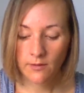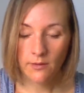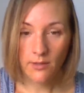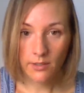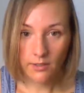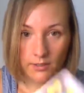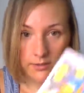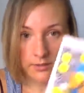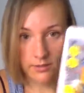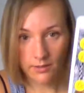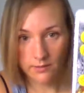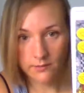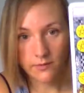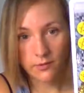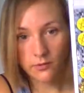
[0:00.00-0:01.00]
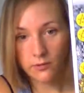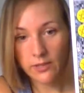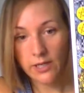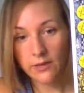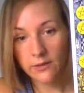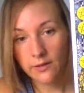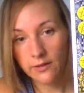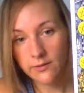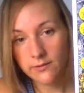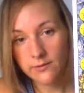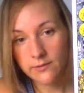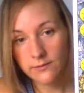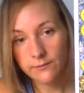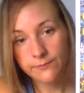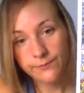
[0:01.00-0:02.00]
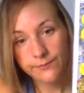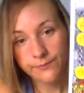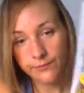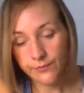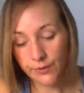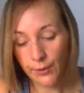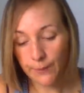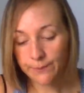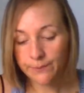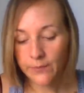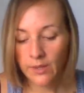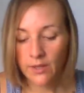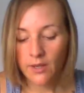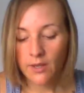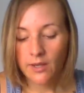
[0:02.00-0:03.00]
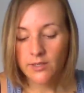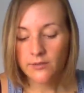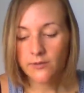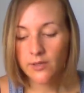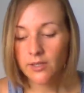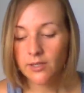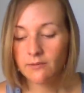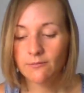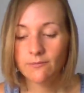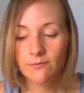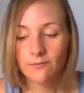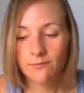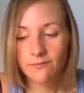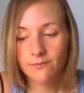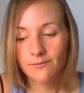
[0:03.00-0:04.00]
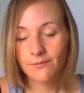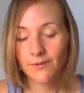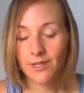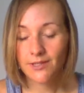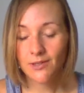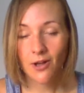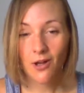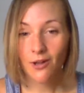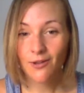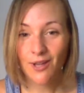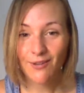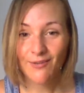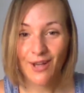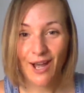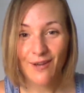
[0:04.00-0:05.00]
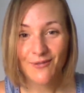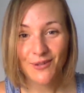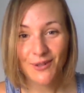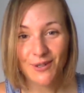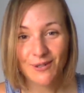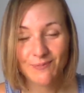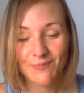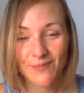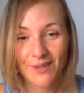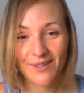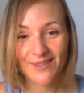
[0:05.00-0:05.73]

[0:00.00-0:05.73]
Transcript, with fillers: like, get to this and create this. So I just feel like that's all I've got for,